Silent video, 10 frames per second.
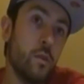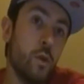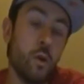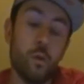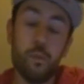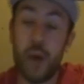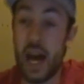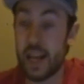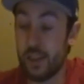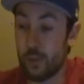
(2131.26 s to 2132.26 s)
Well,
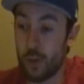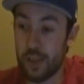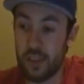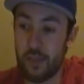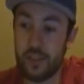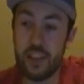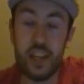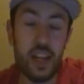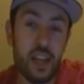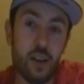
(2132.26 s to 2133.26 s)
back in
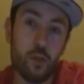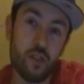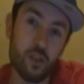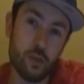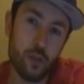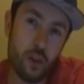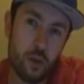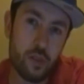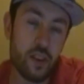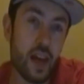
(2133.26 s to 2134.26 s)
2017, I was still
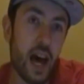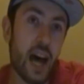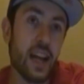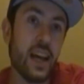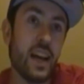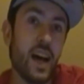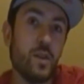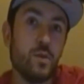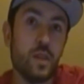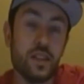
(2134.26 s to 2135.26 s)
new to that, and I
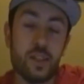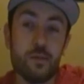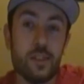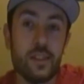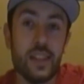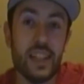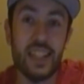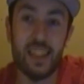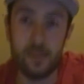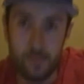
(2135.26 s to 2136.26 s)
wasn't
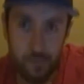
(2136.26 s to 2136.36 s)
really